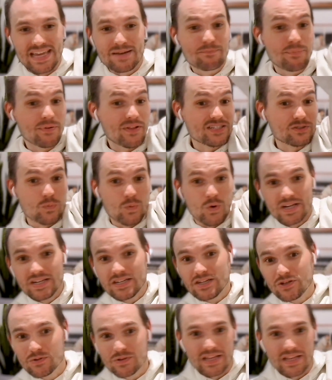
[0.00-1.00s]

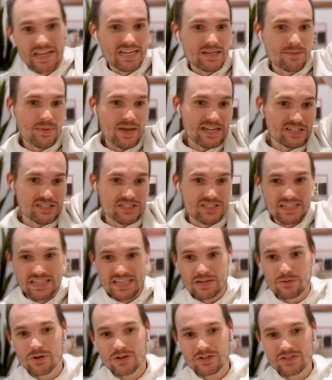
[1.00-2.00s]
N+1 new landing pages and
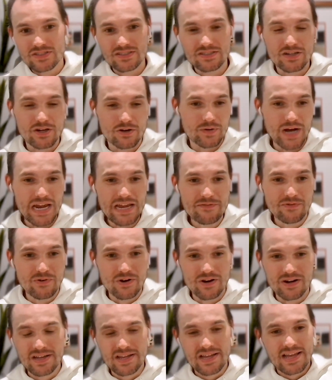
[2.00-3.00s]
keywords to go rank
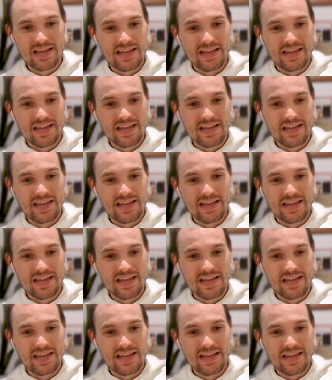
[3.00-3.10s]
for.